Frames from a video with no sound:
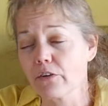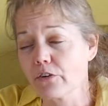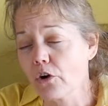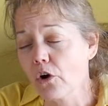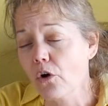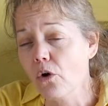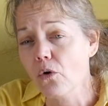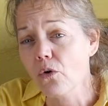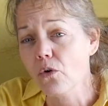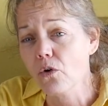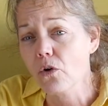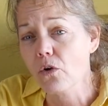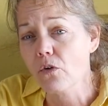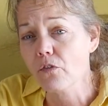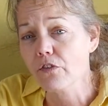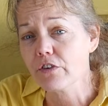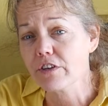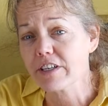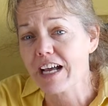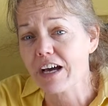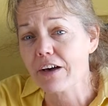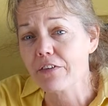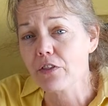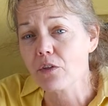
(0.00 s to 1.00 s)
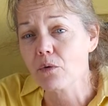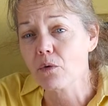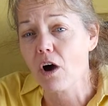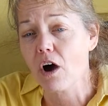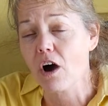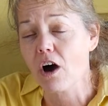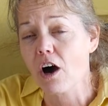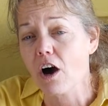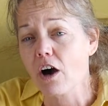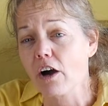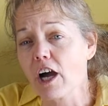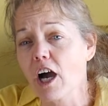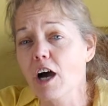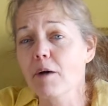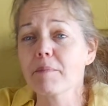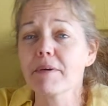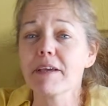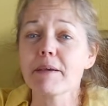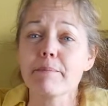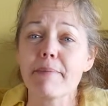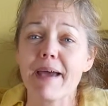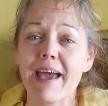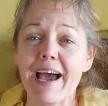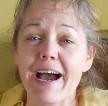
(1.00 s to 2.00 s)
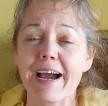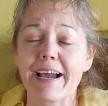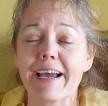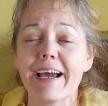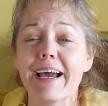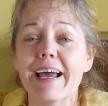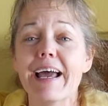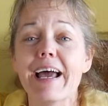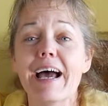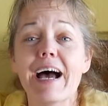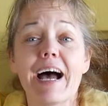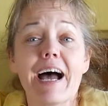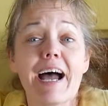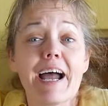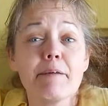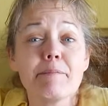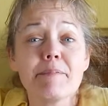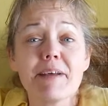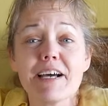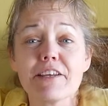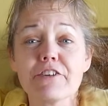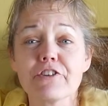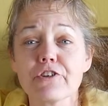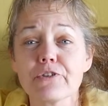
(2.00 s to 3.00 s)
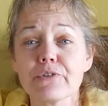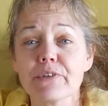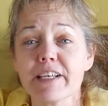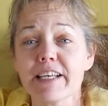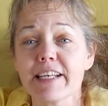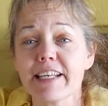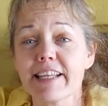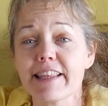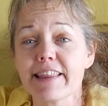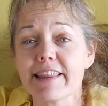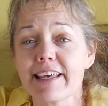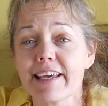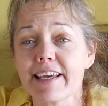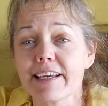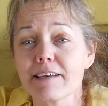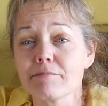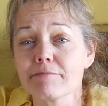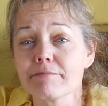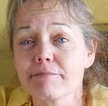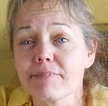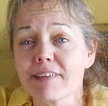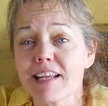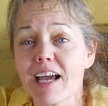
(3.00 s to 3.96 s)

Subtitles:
going over down the hall, coming back, I'm not doing anything.